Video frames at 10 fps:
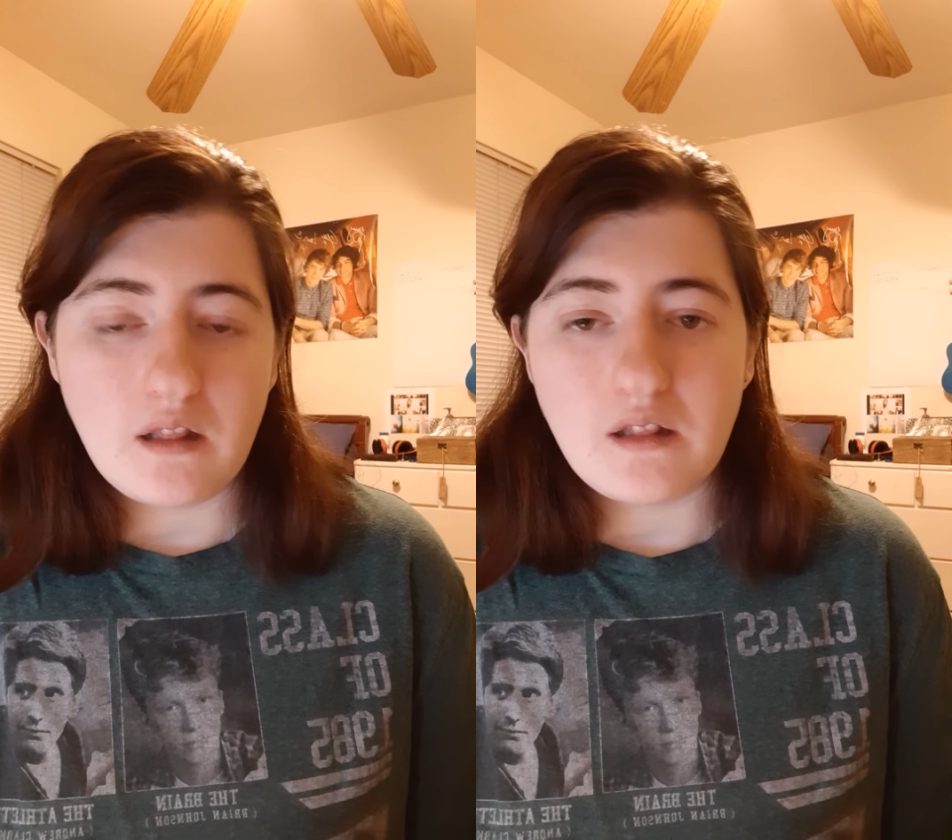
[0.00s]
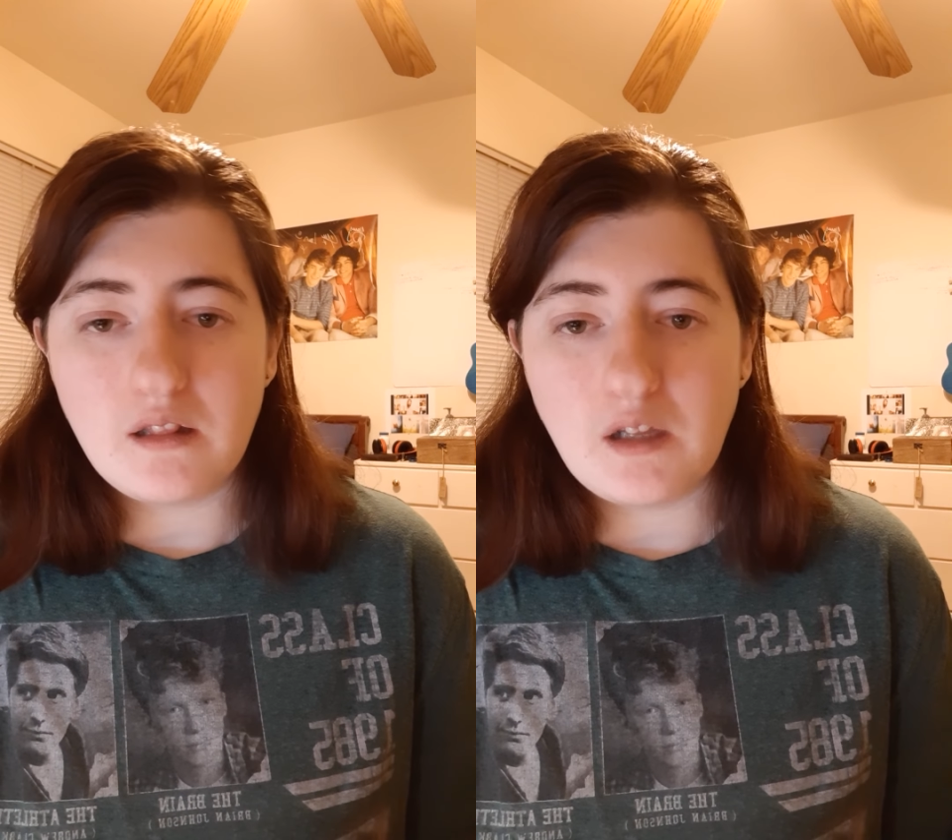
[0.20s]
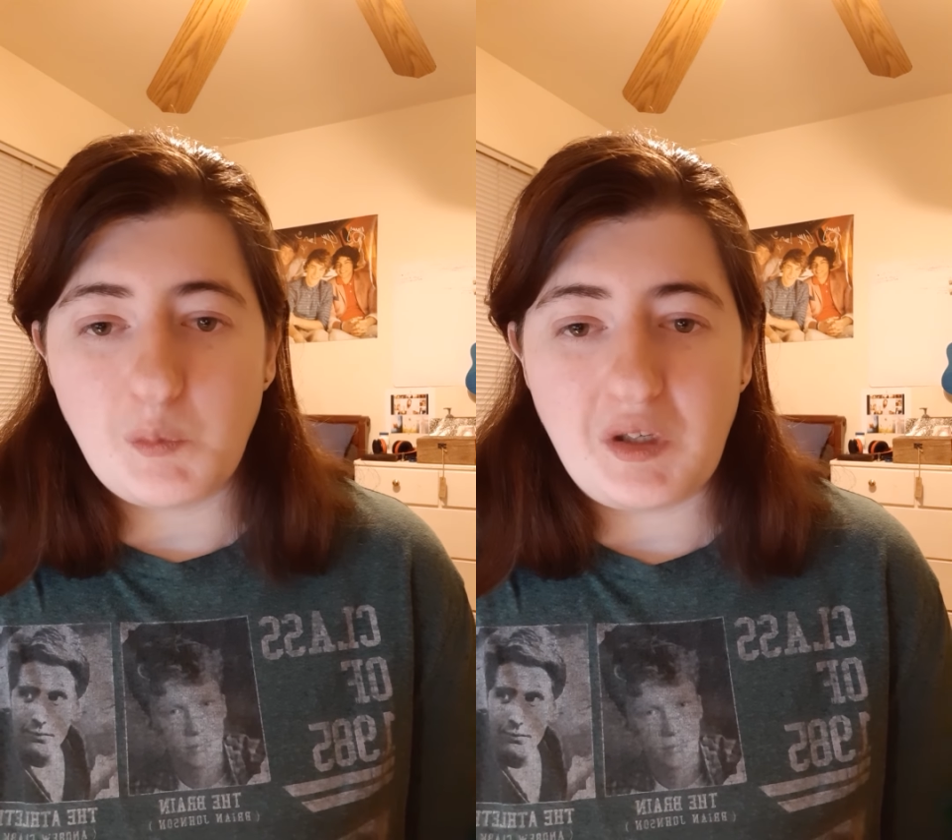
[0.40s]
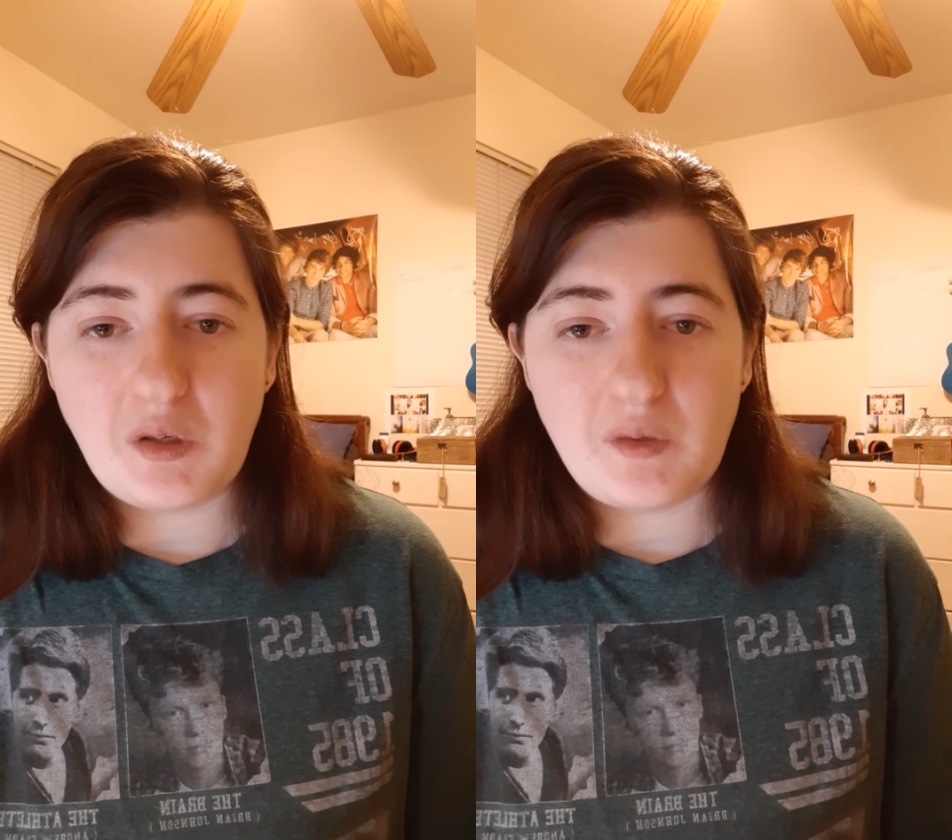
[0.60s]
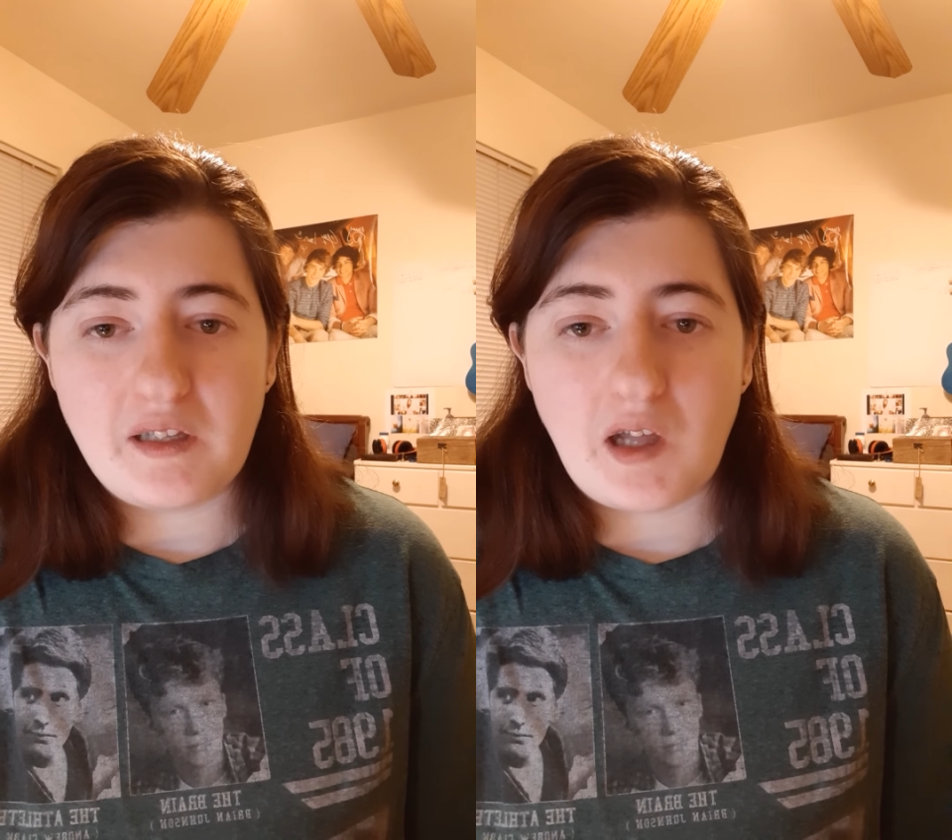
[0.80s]
Let me
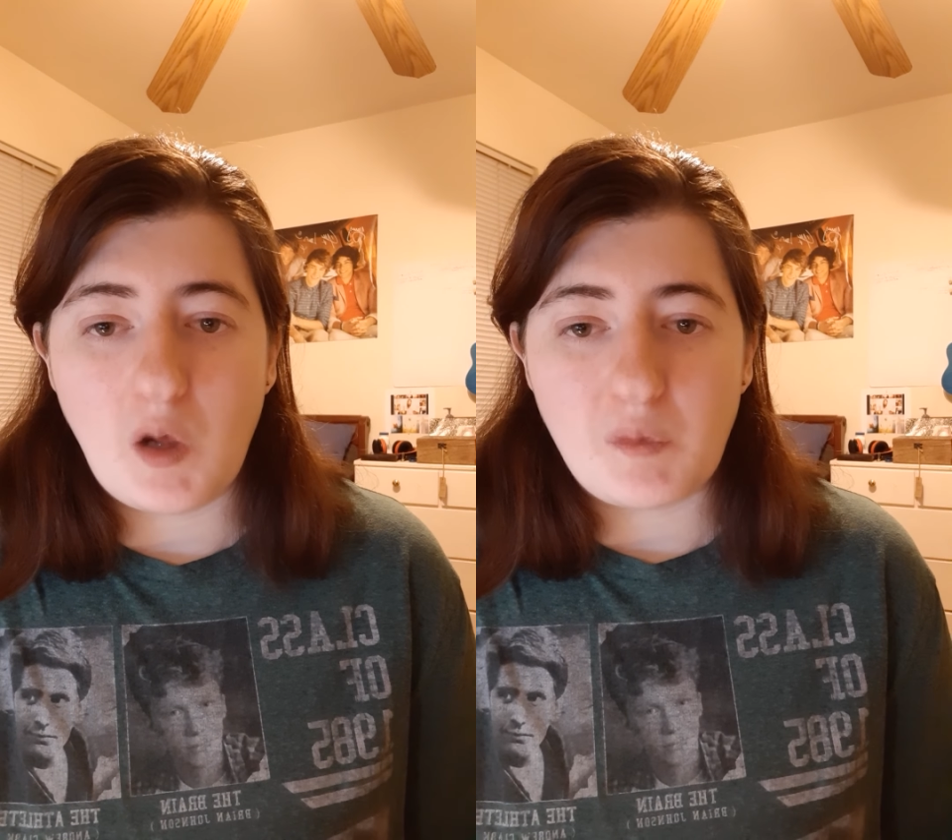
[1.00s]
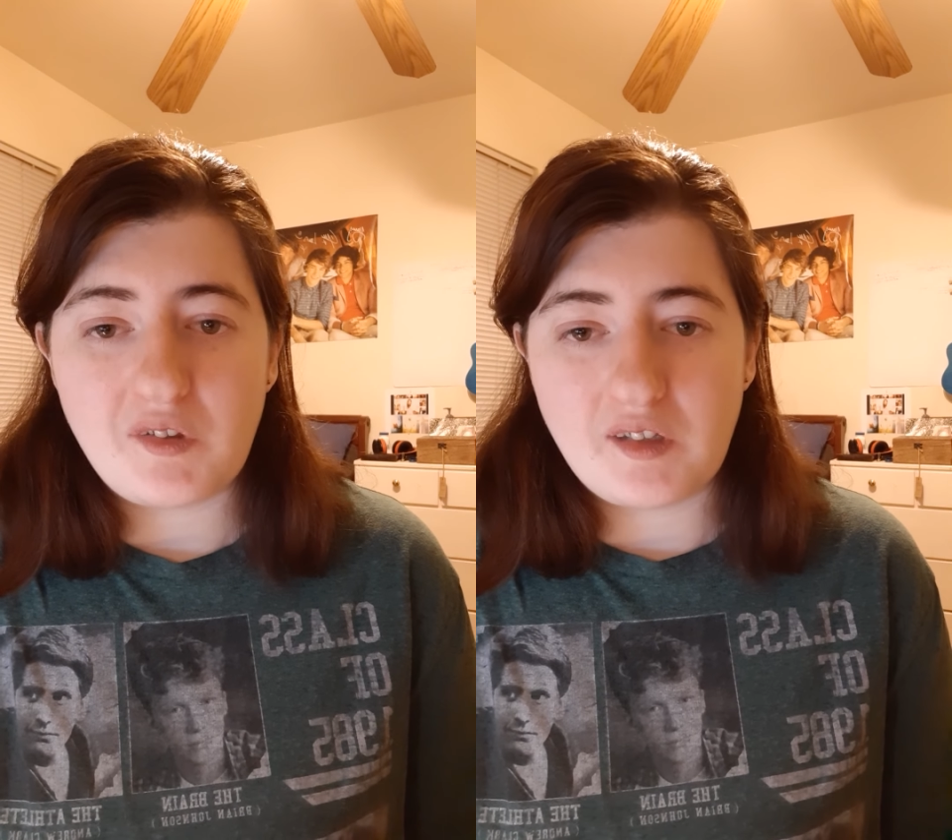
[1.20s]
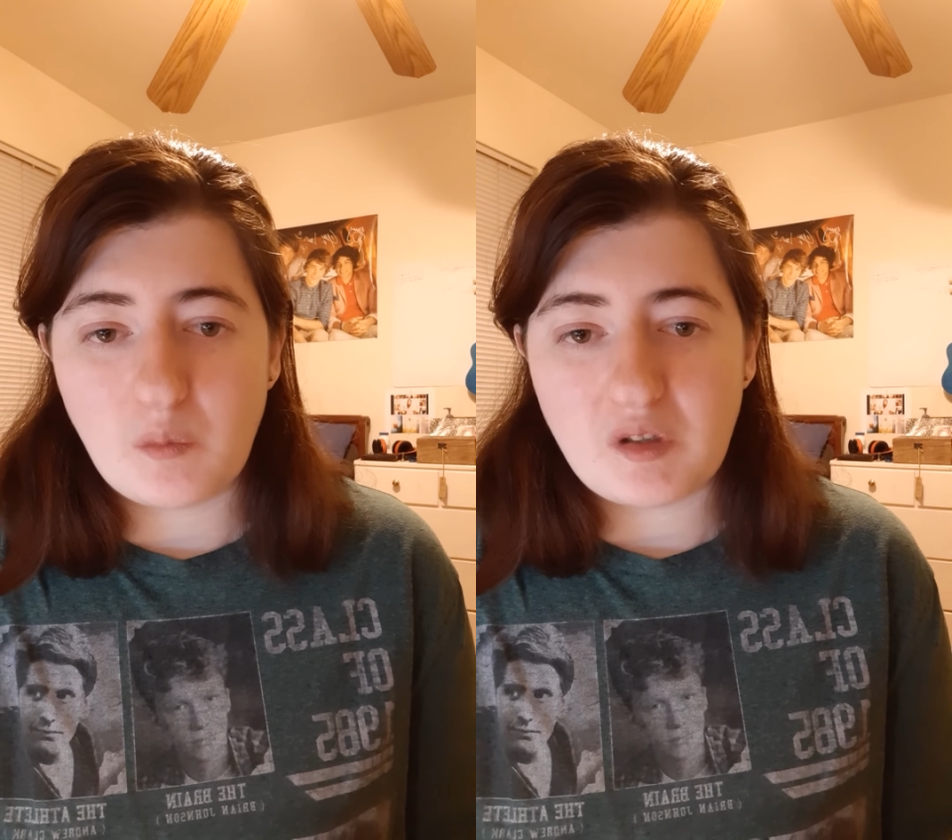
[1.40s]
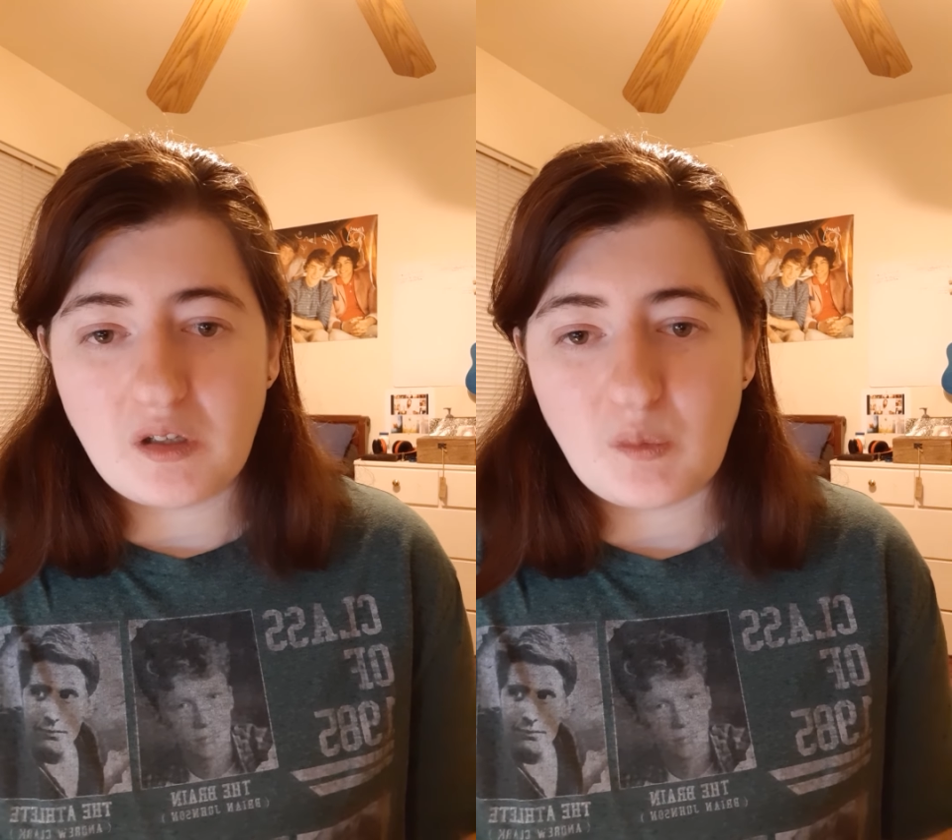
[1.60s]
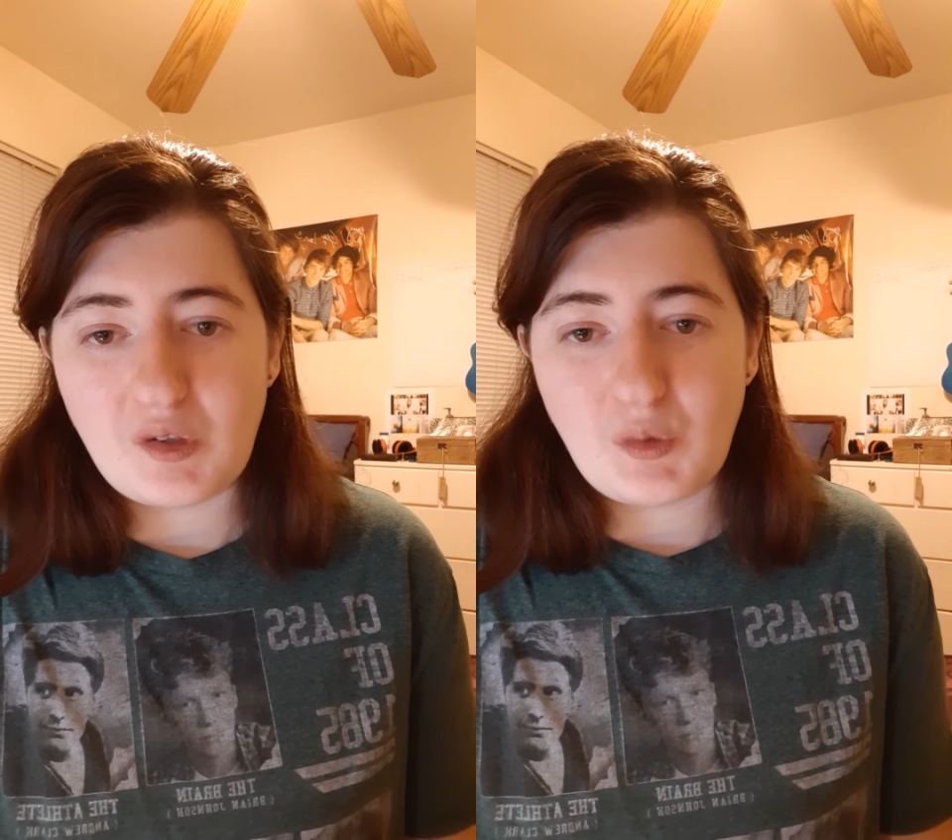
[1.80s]
know in the comments down
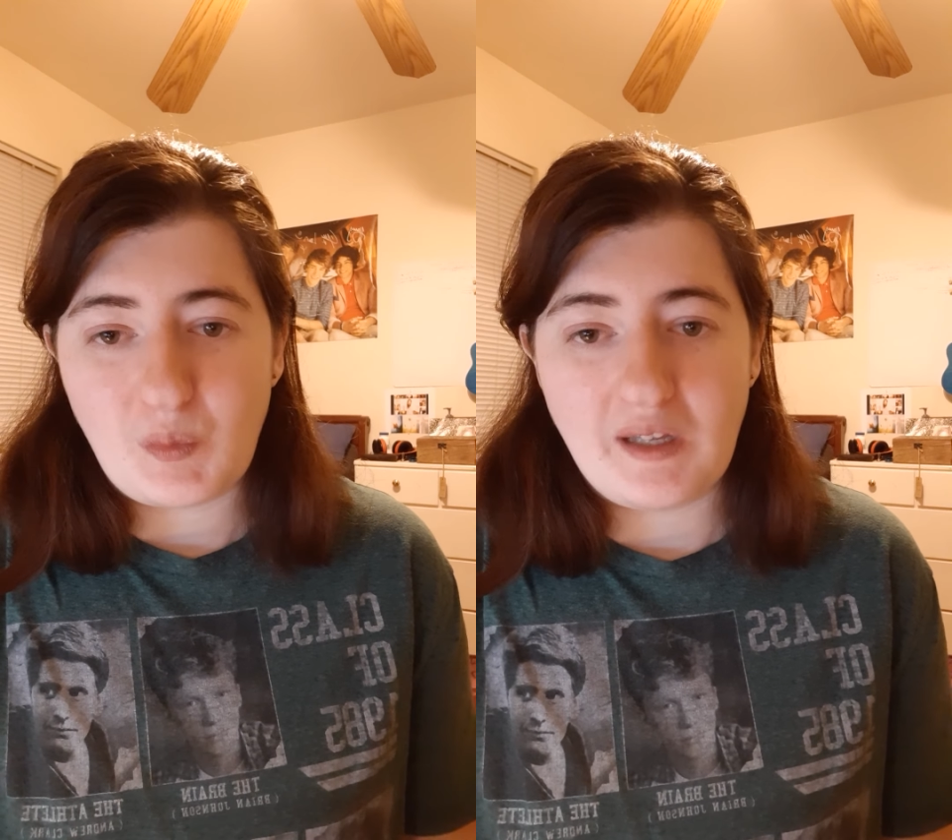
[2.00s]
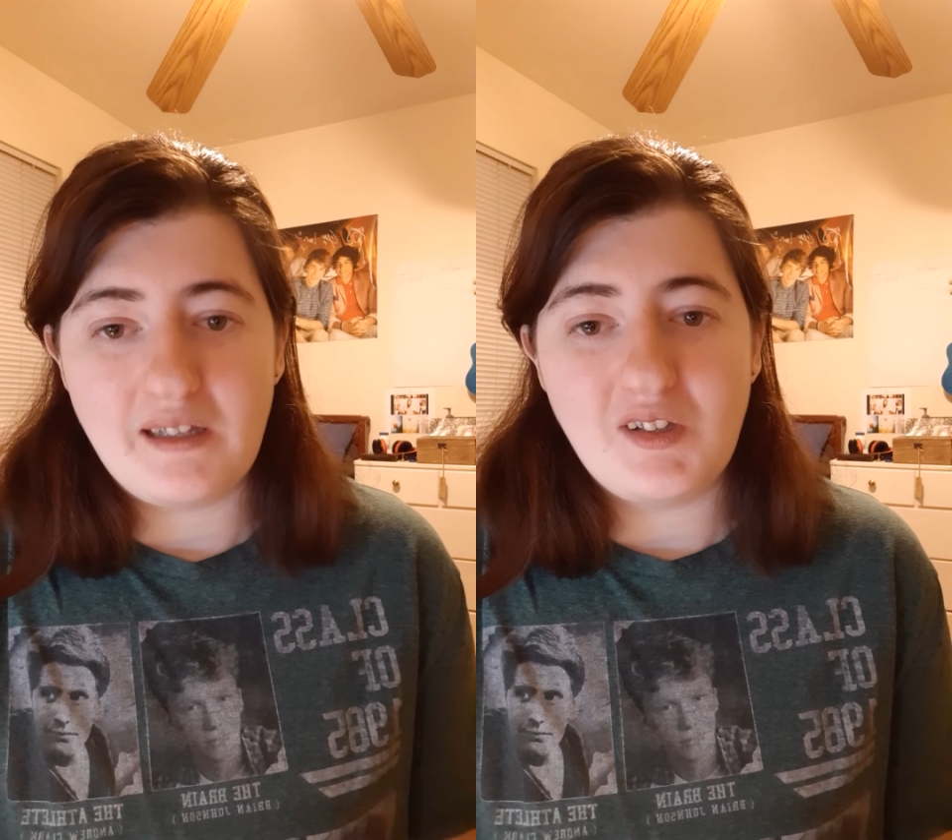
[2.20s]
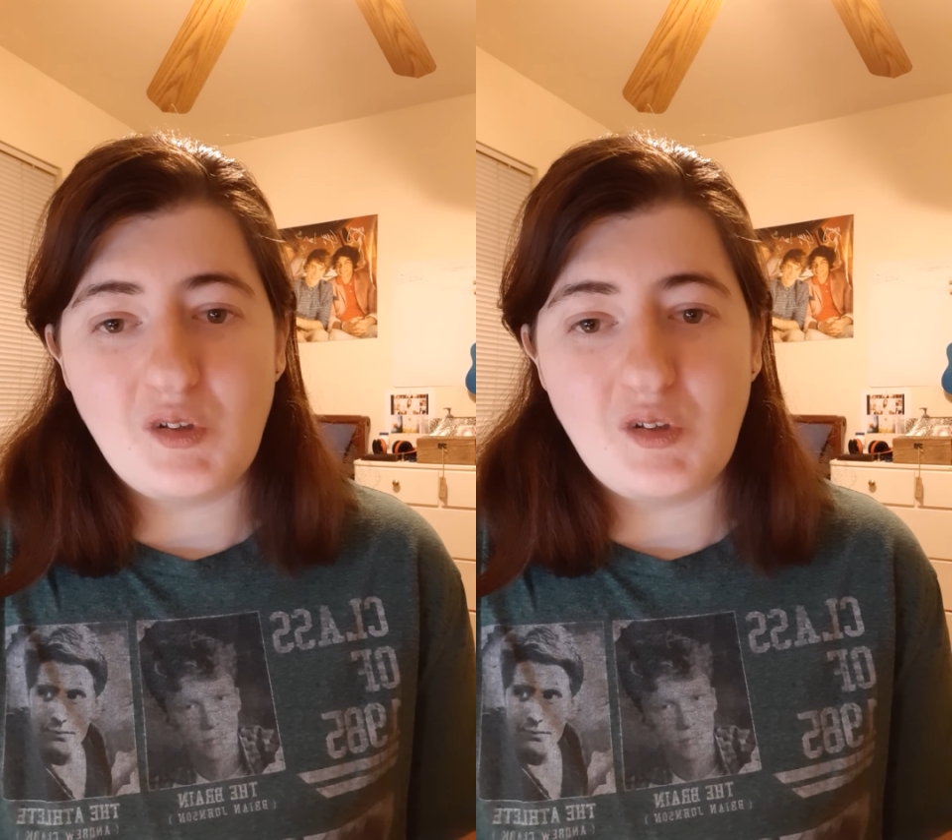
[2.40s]
below what you're planning